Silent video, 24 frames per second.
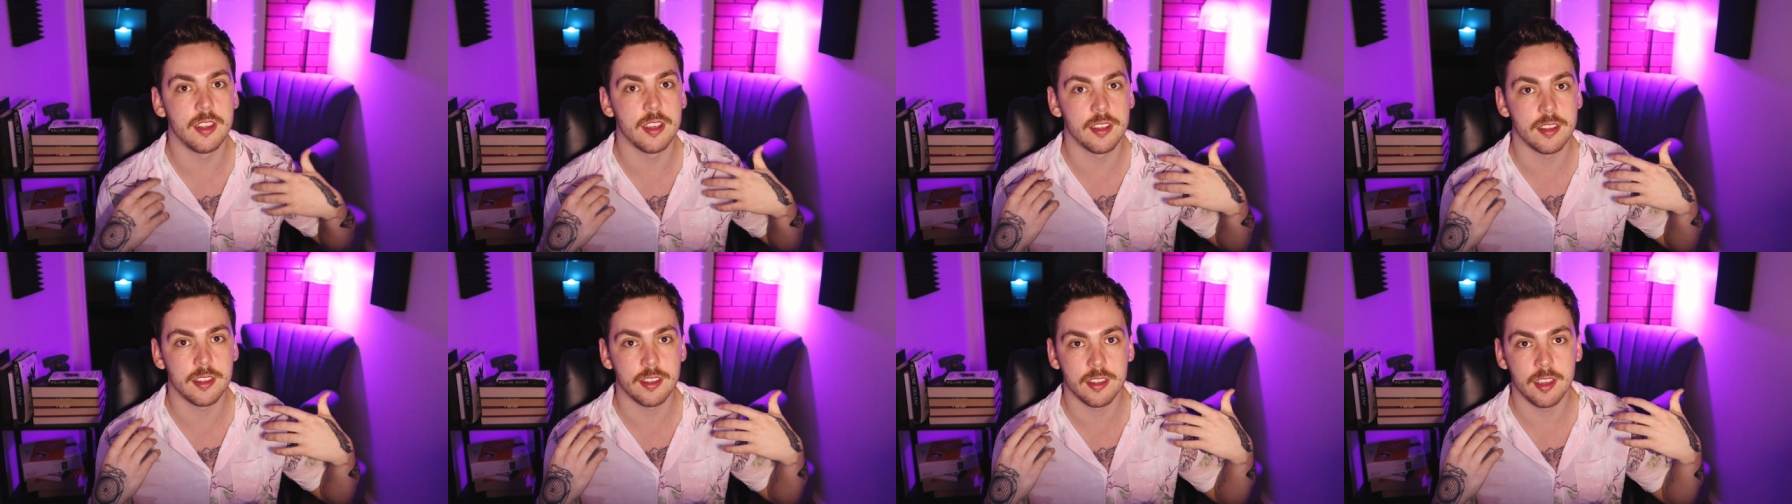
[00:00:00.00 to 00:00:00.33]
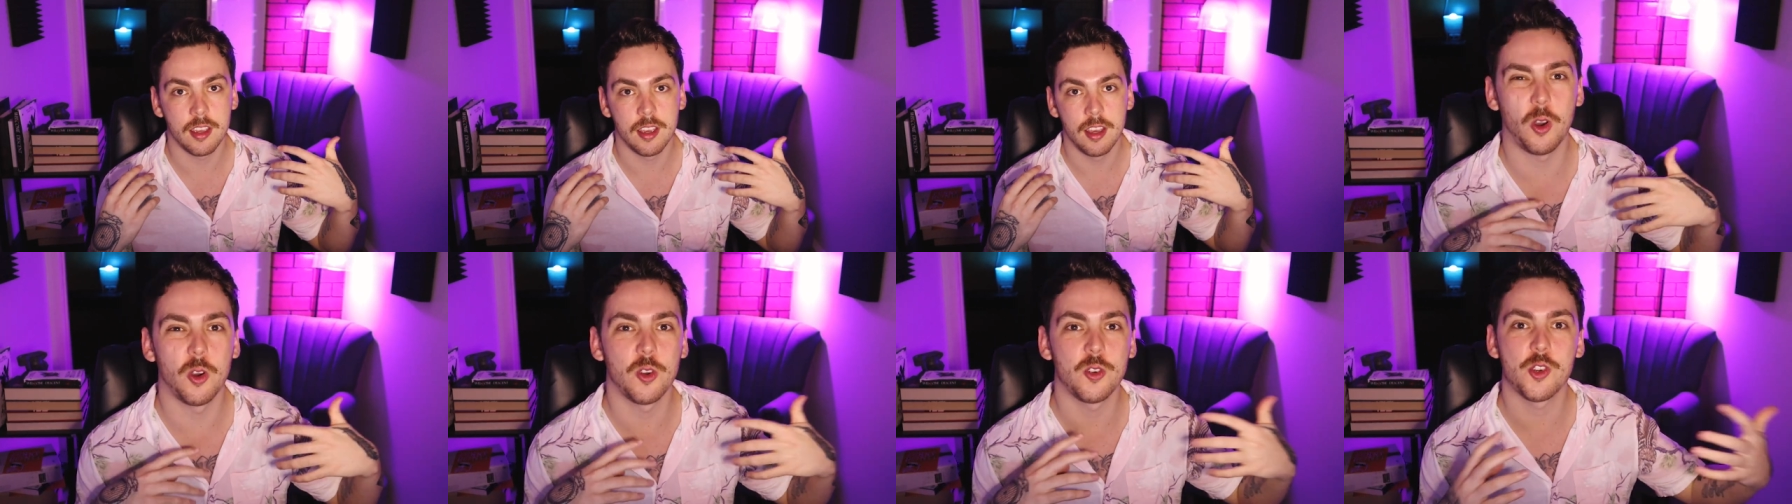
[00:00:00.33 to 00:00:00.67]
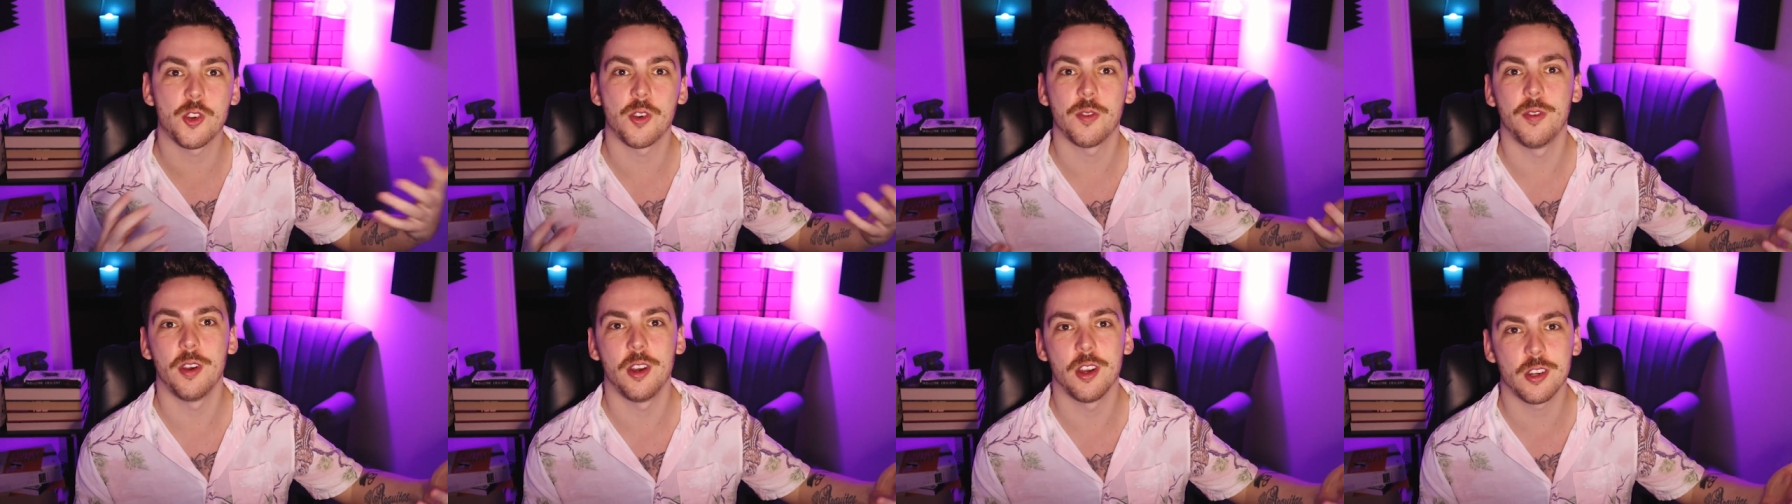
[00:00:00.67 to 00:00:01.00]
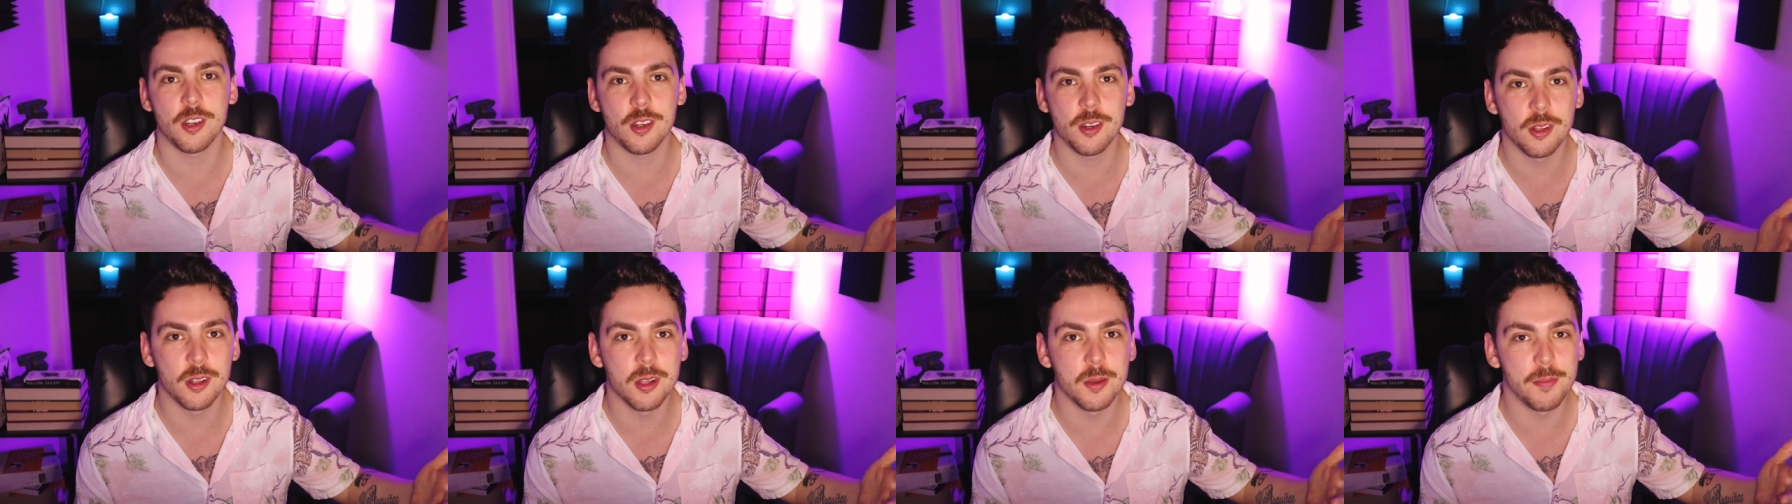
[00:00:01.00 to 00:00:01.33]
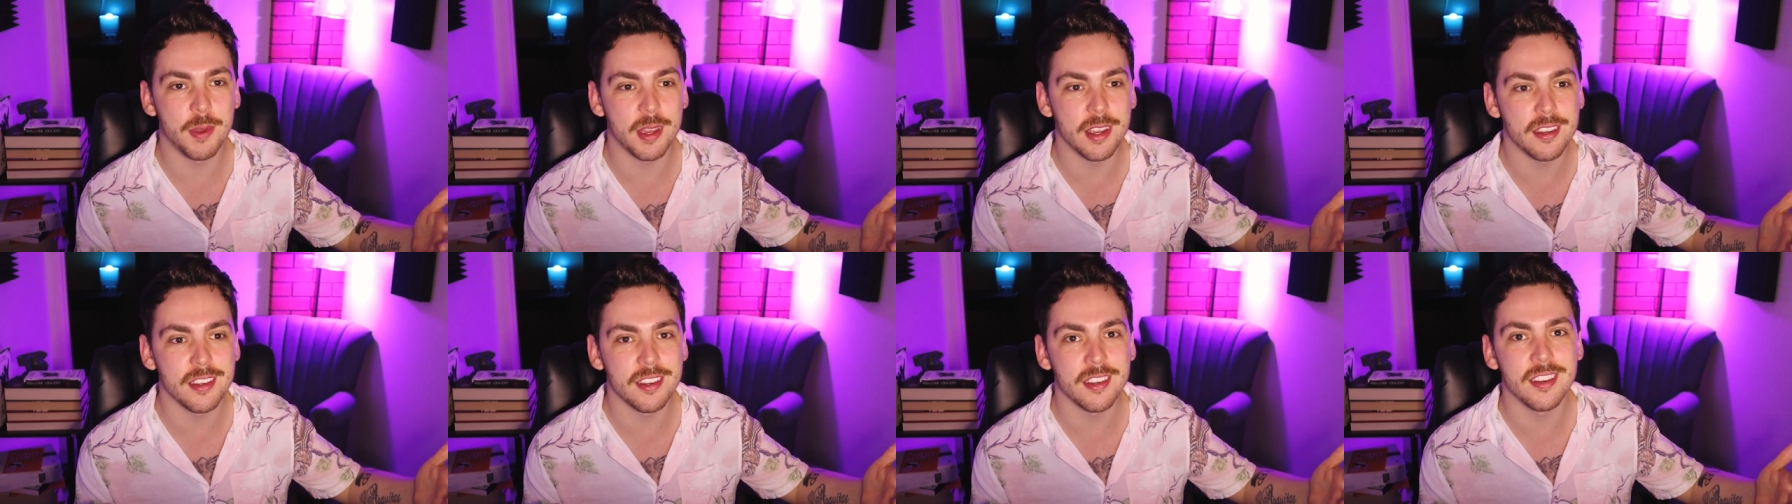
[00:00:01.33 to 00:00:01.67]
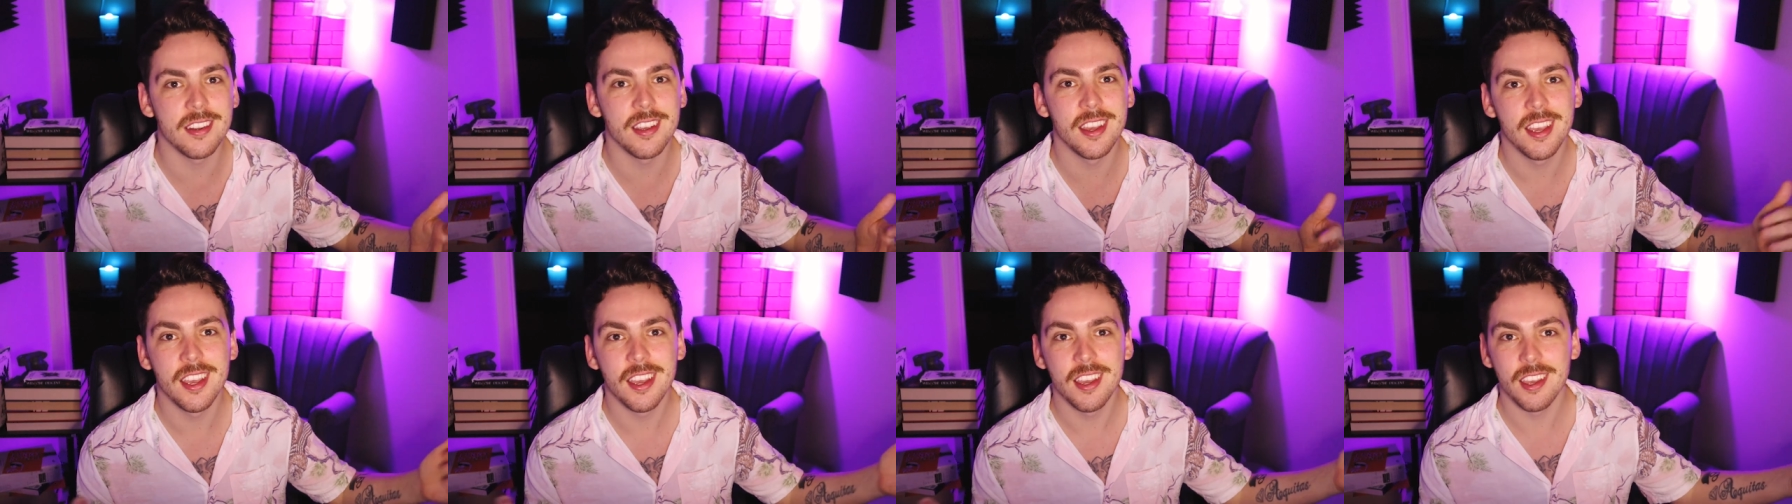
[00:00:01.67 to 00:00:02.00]
this controversial
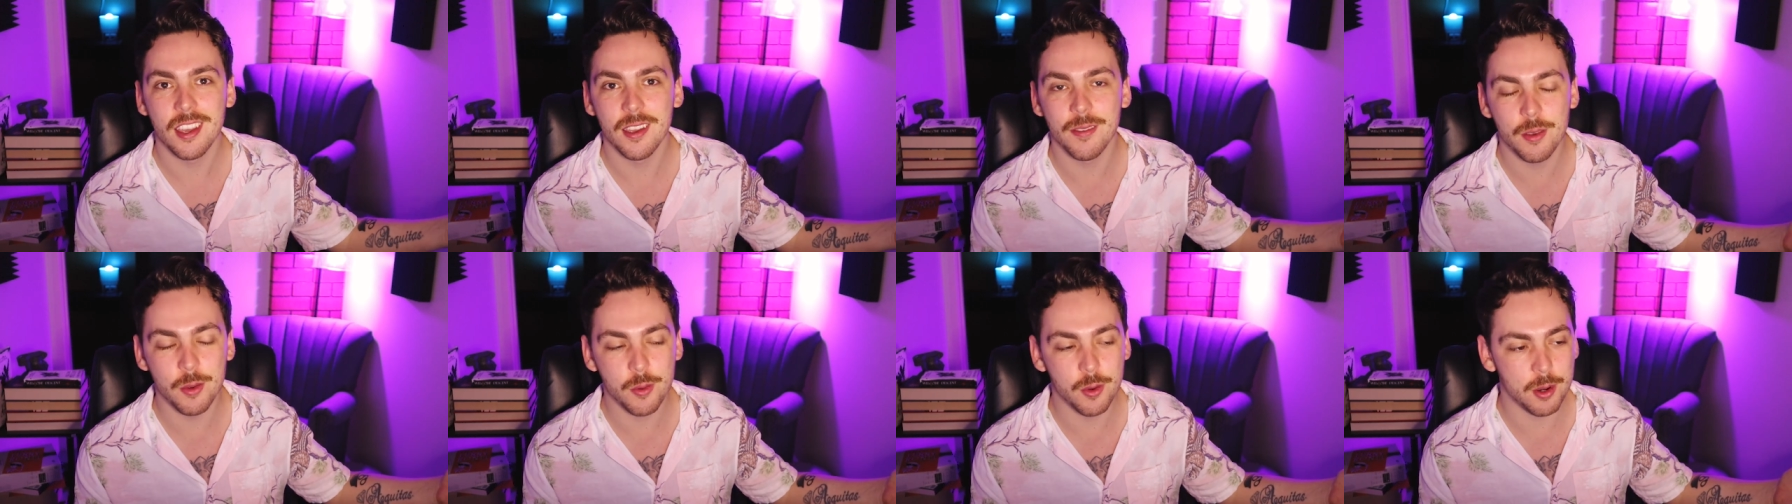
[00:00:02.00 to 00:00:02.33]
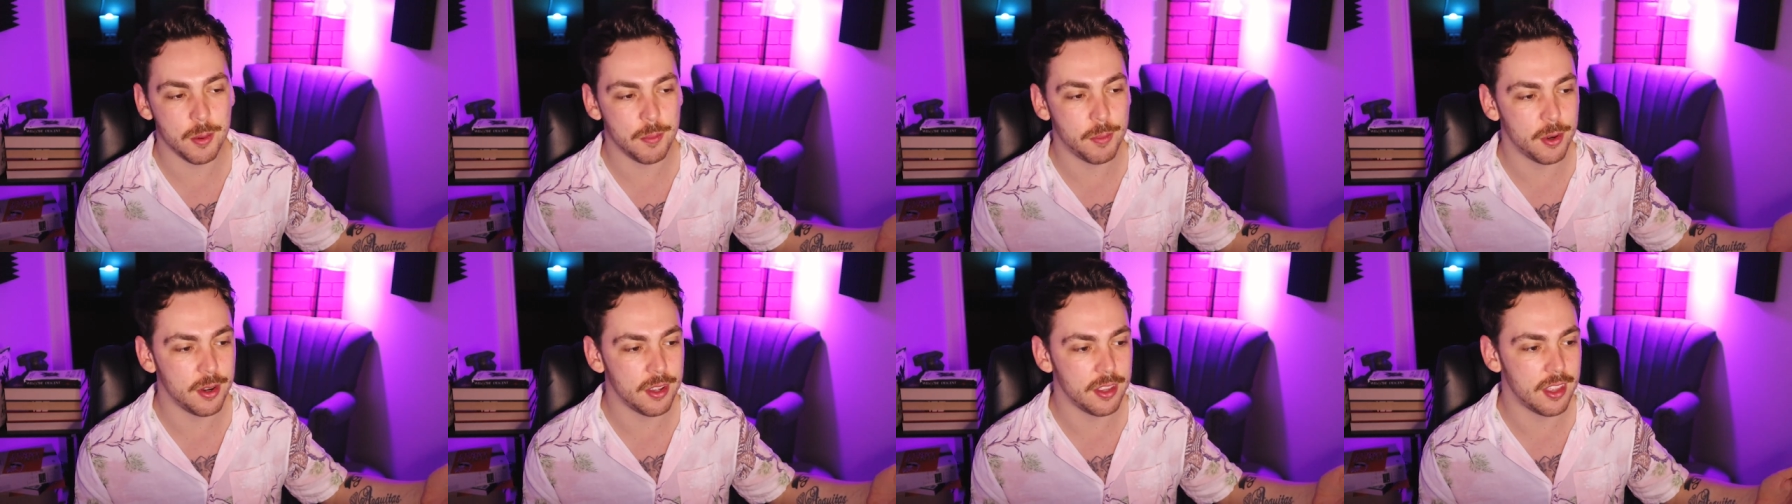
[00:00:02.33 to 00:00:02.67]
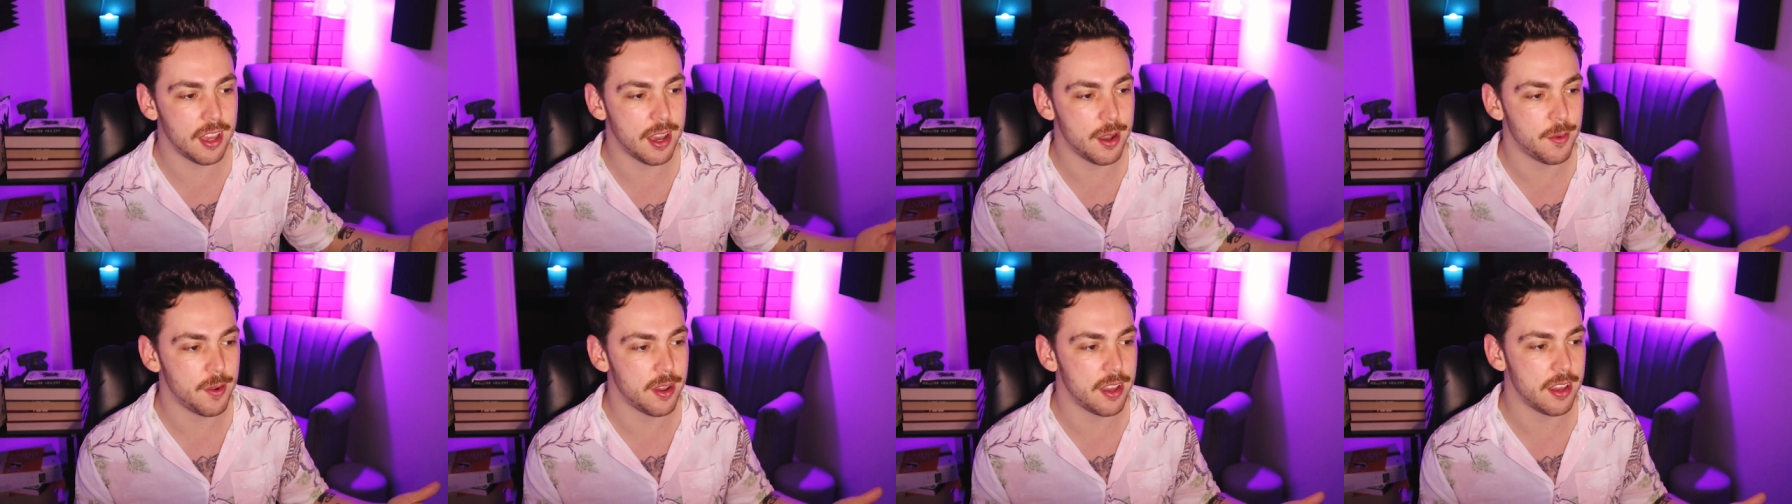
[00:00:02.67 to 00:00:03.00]
opinion, if you want to put it that